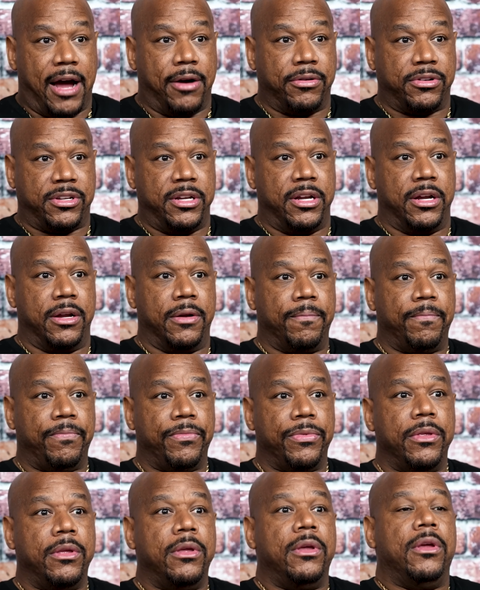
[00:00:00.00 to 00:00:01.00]
out there?
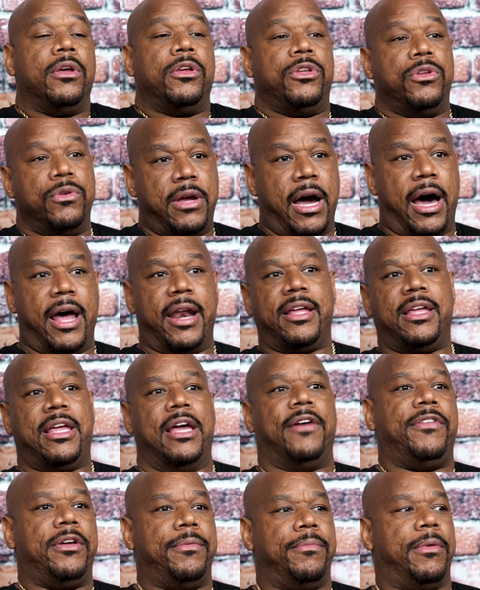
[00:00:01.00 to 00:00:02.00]
You got to
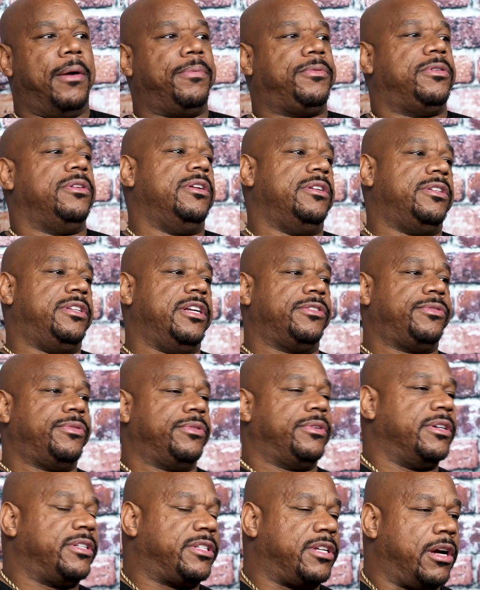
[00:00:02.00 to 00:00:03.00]
give him up to the
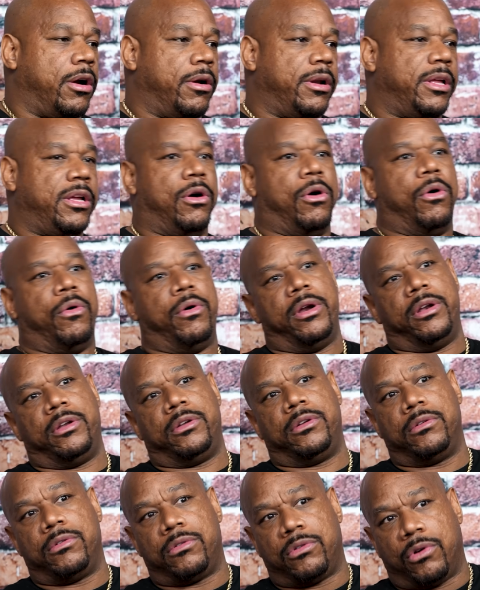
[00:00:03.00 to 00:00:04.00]
district attorney or in
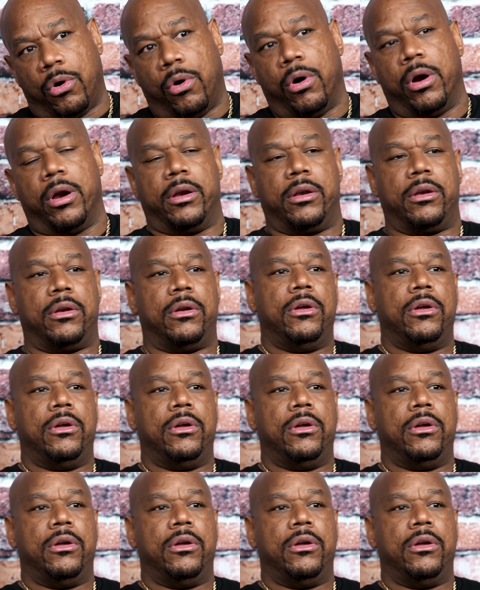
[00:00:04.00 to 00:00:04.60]
court,